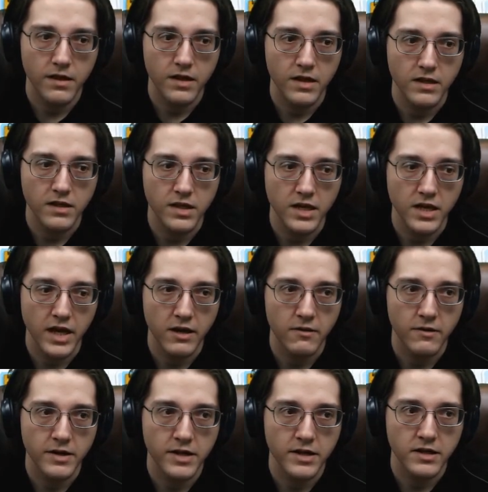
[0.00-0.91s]
in the
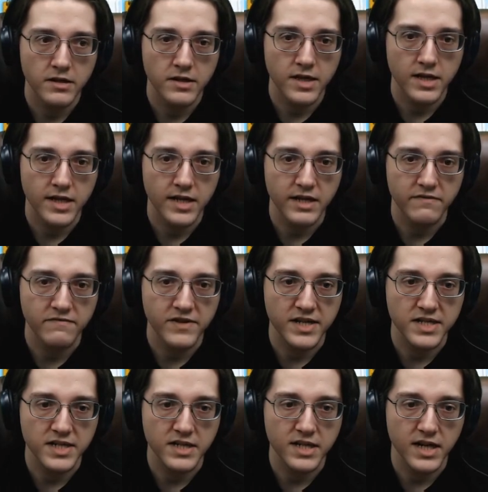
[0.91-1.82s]
area that I have
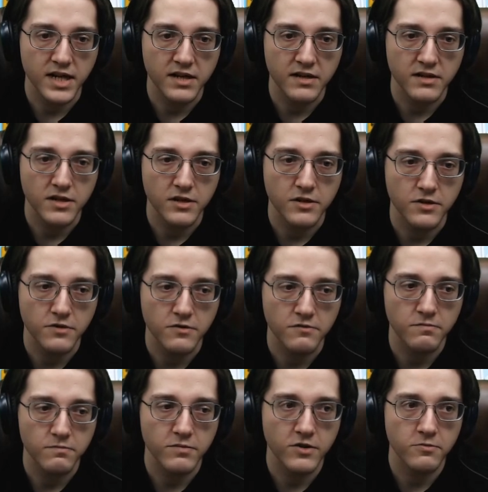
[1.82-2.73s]
designated to
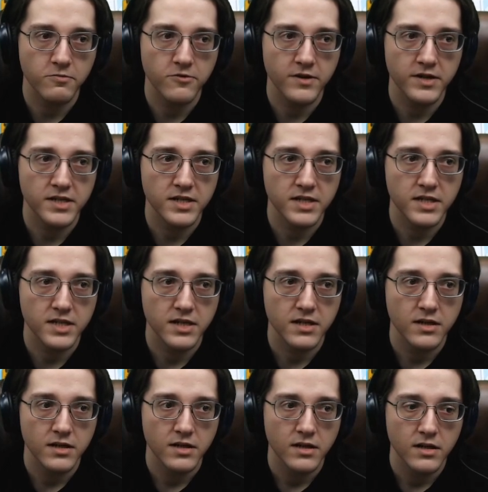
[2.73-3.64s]
do blueprints.
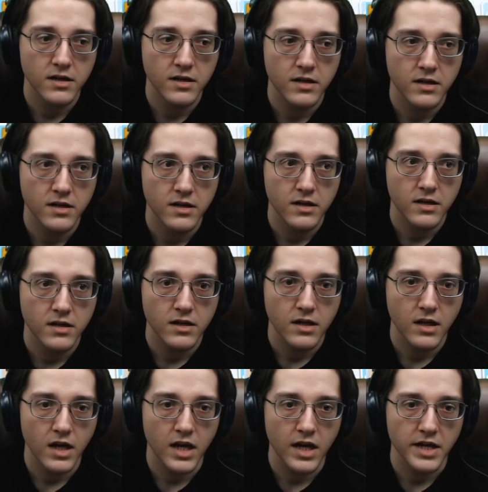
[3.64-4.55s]

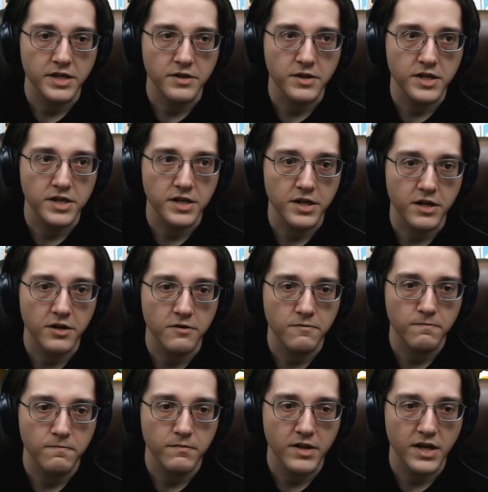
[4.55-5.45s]
Uh, and you get to go
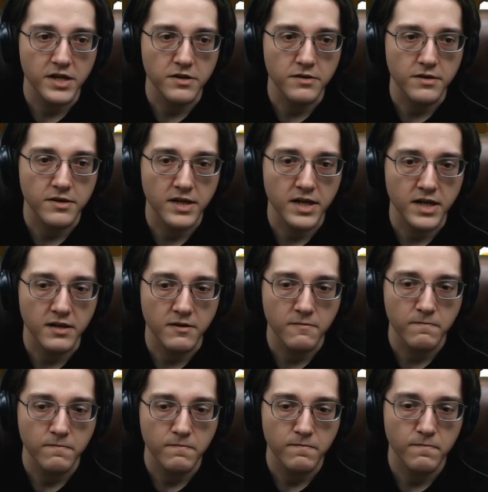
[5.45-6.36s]
and do the thing.
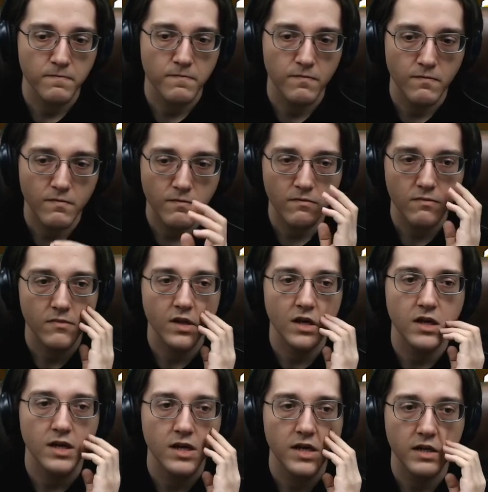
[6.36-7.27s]

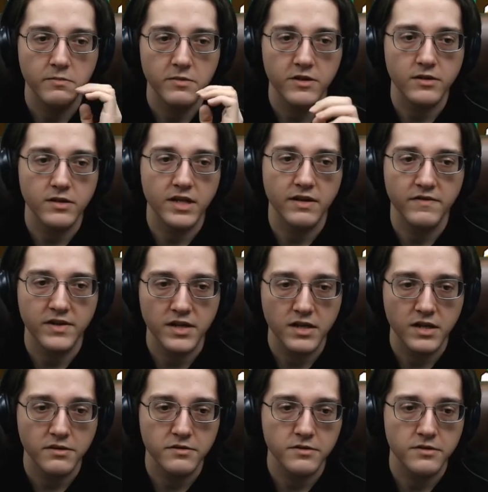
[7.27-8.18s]
Uh, I apparently have
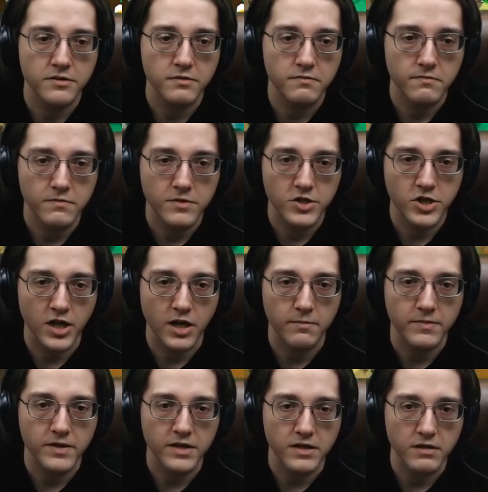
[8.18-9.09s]
another
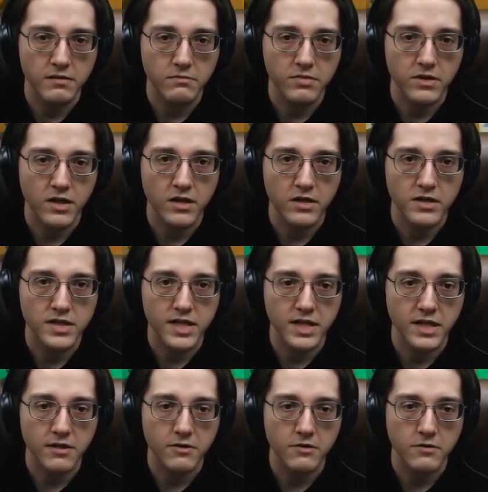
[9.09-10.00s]
chopping block
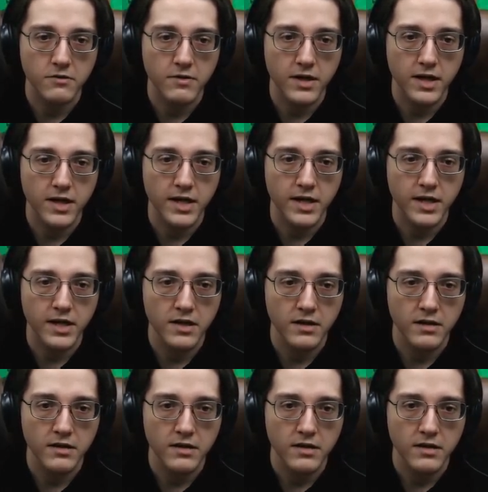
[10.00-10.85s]
set here. Oh, hi.